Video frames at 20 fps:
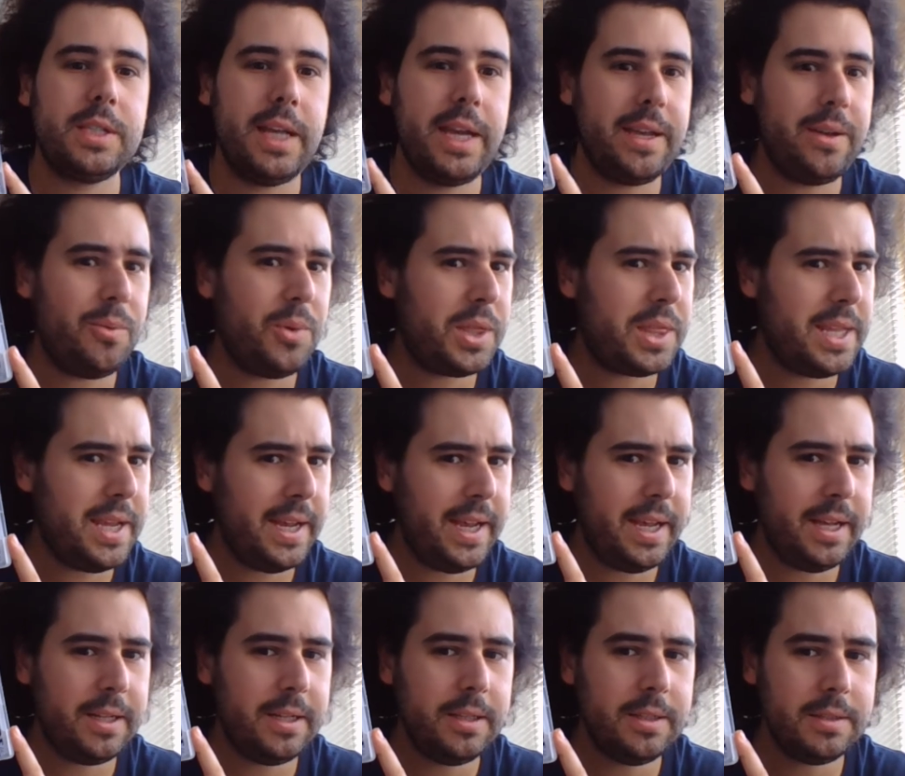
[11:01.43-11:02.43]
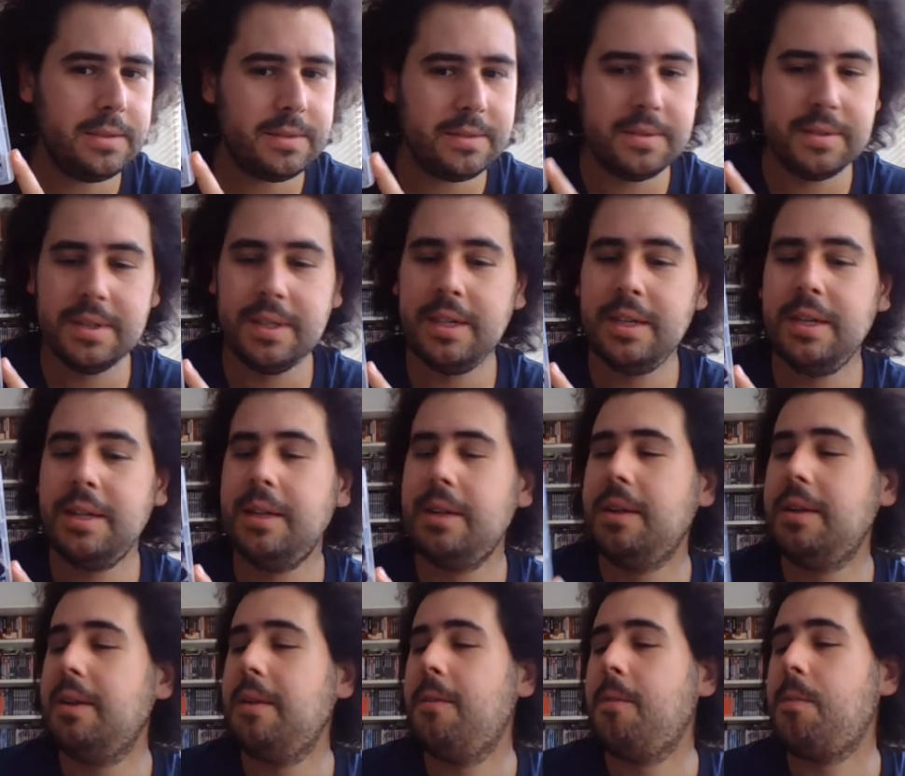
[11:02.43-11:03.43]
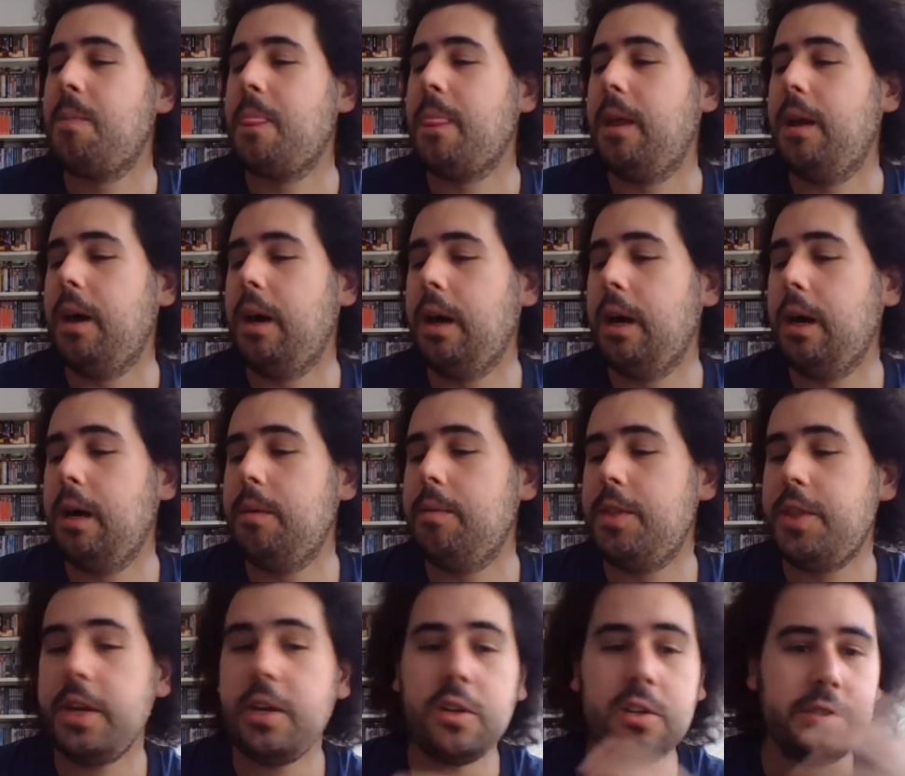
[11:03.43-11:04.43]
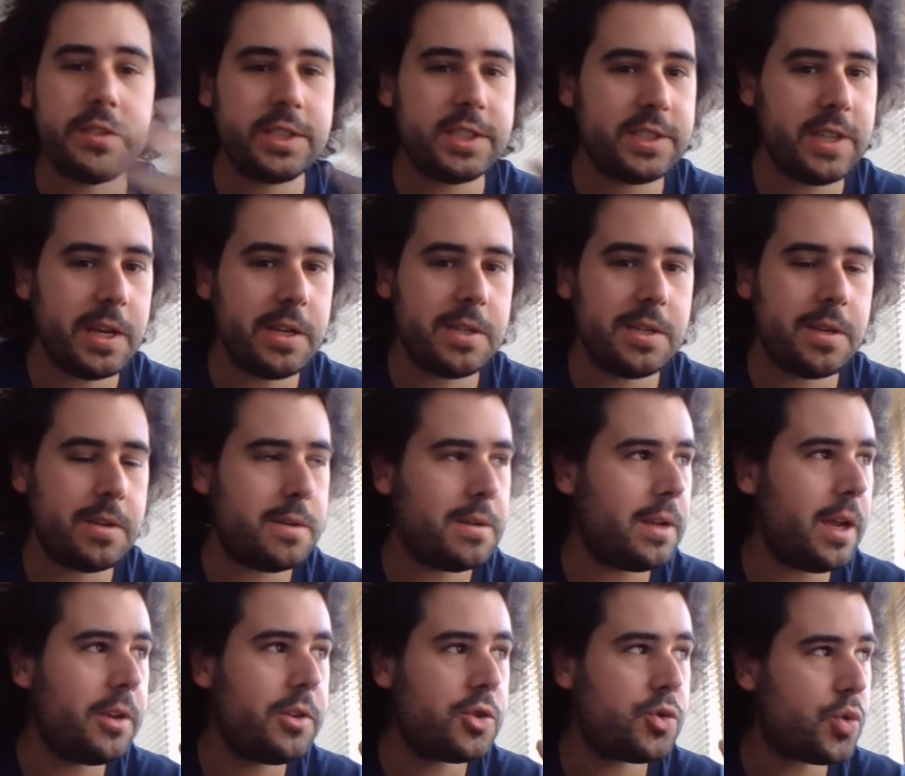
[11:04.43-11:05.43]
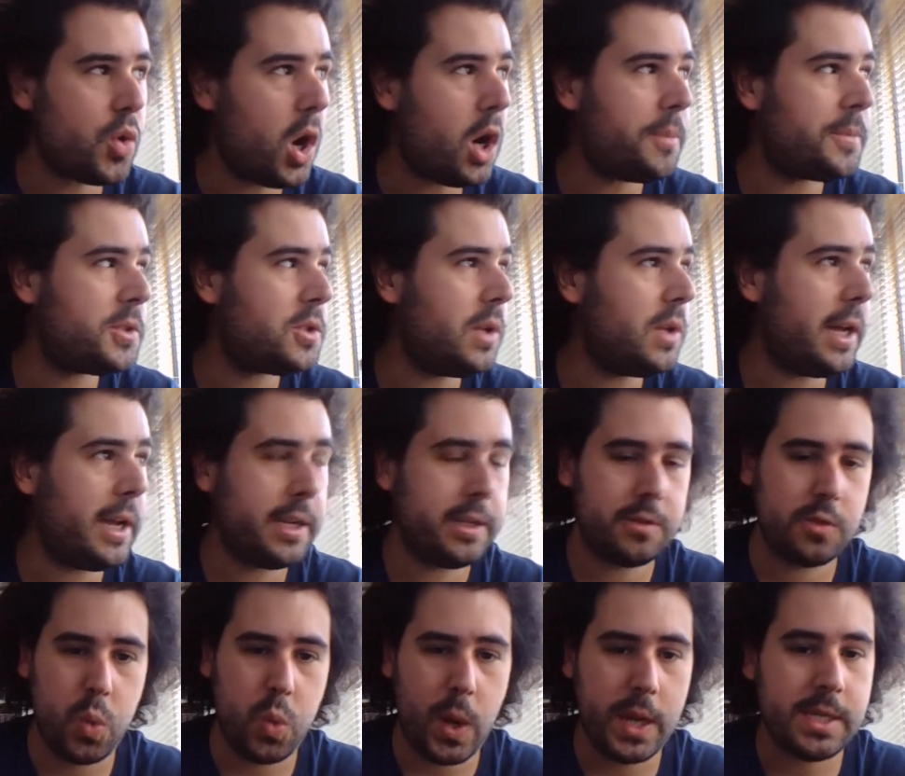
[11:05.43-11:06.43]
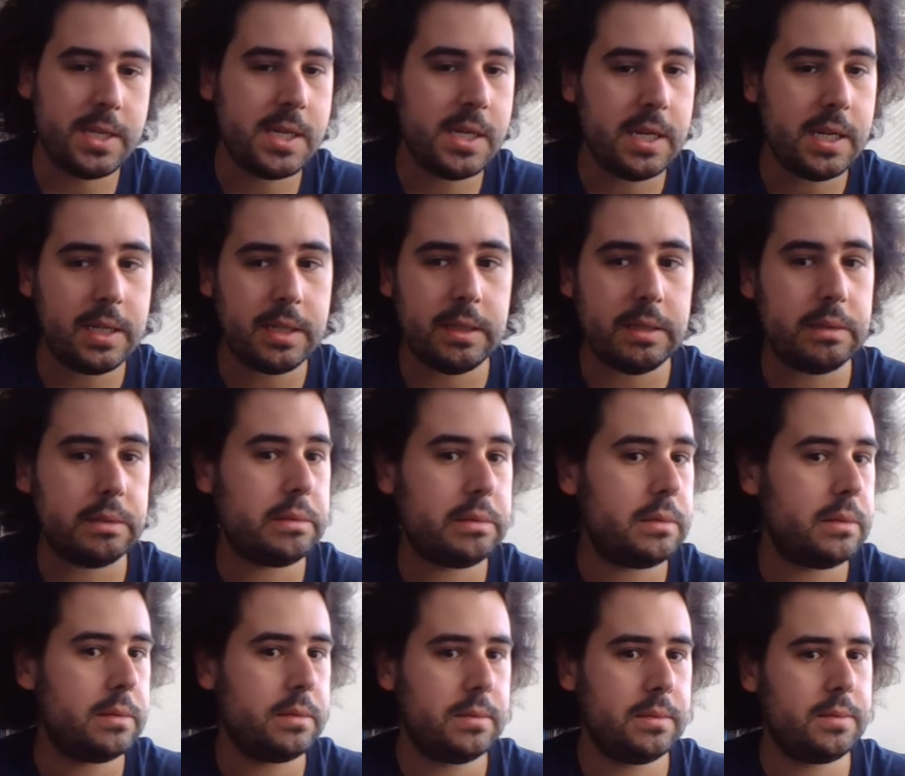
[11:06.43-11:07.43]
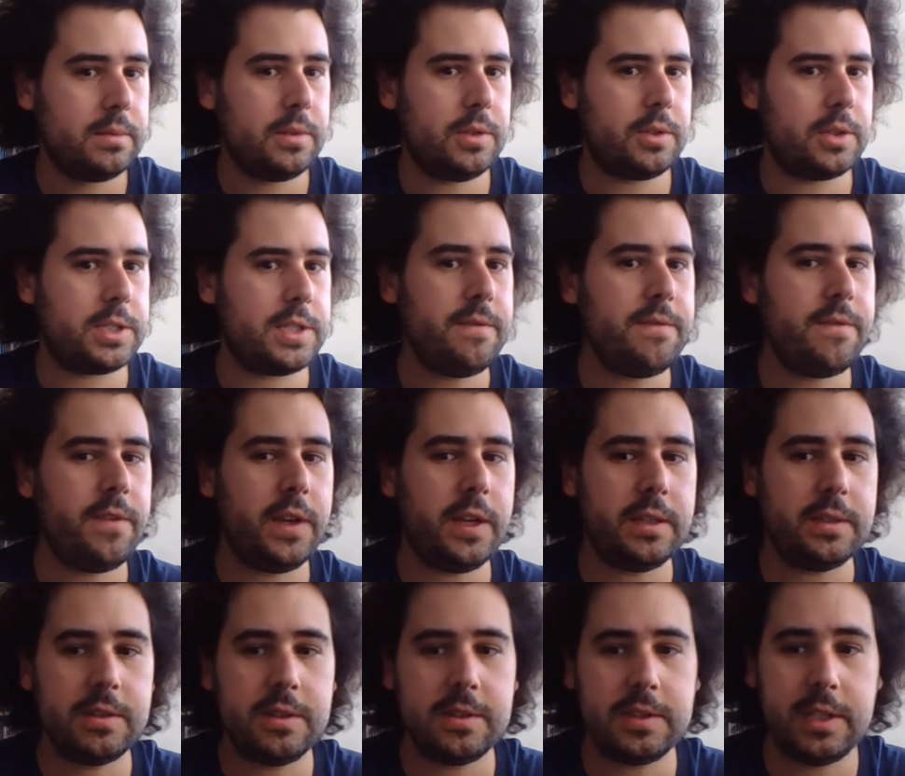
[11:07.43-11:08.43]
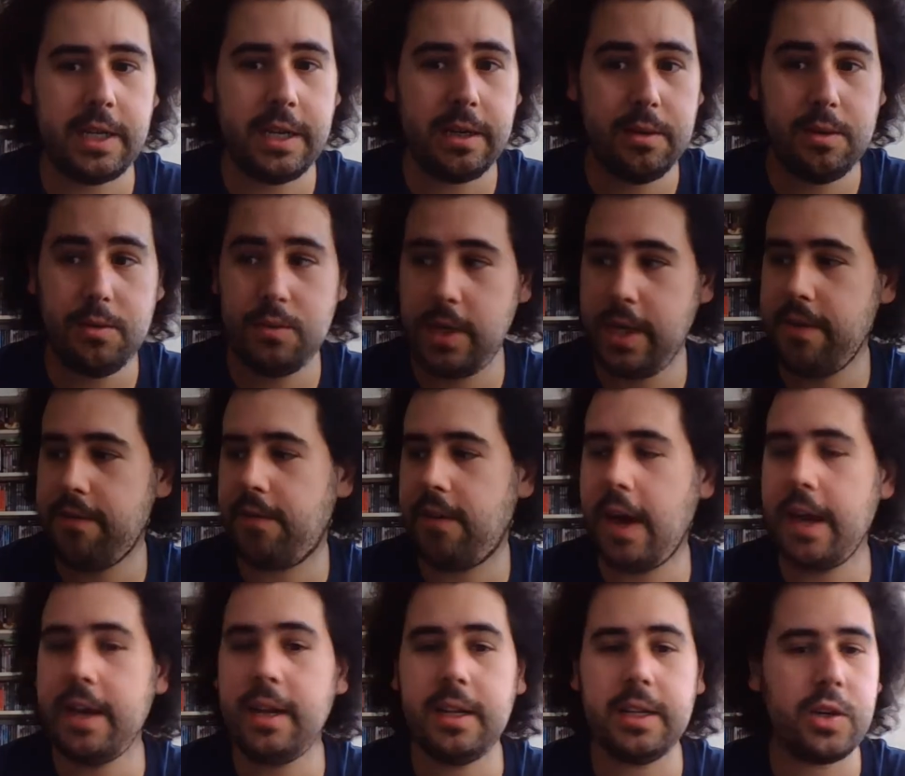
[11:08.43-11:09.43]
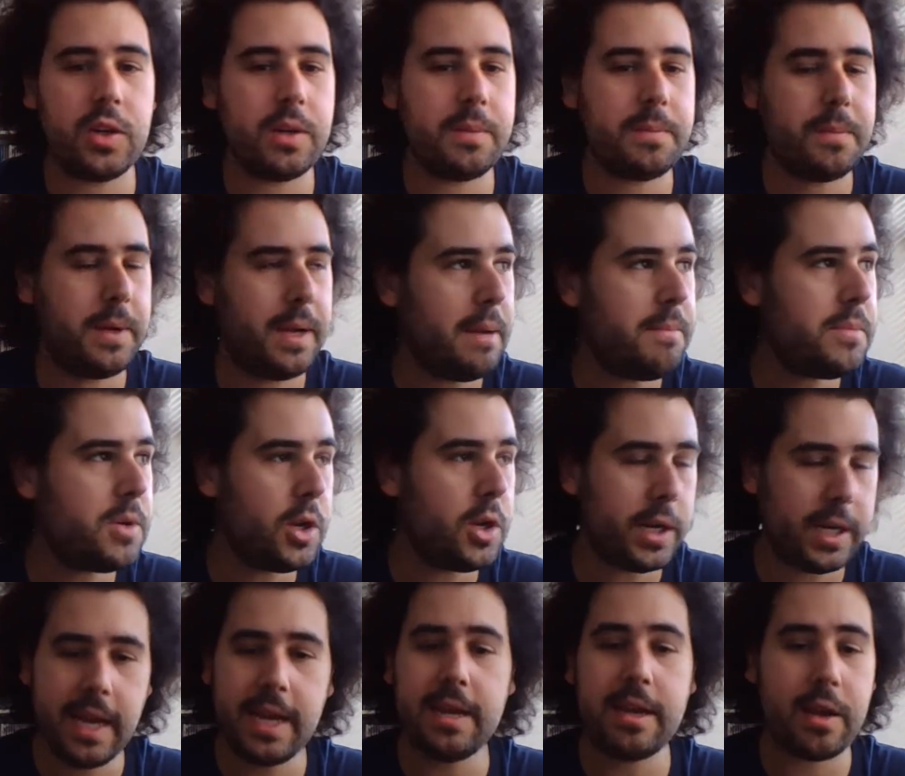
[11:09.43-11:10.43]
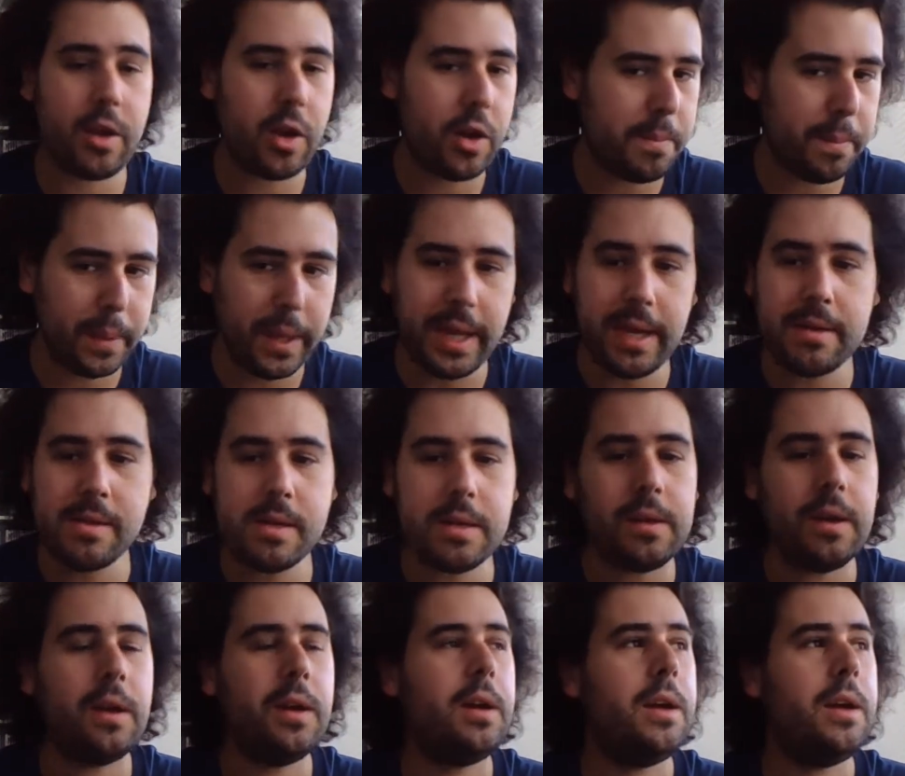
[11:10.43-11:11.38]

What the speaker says: like, what the hell? Then all of a sudden it dropped to like 20 or something. So I was like, oh yeah, finally I'm gonna get it. I'm gonna play it.